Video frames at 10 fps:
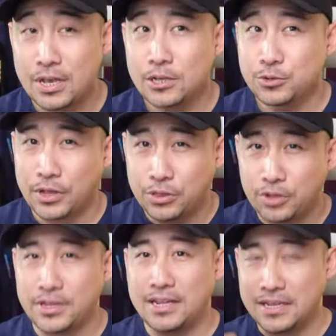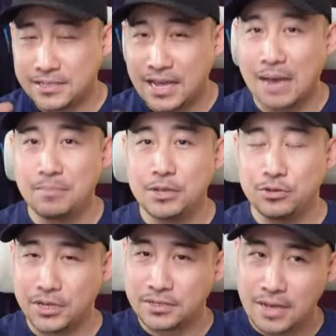So I thought that it's timely to
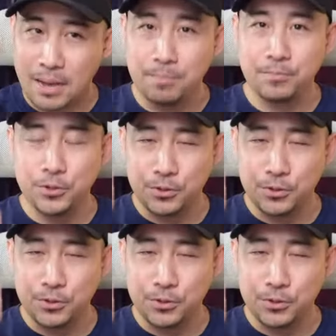just come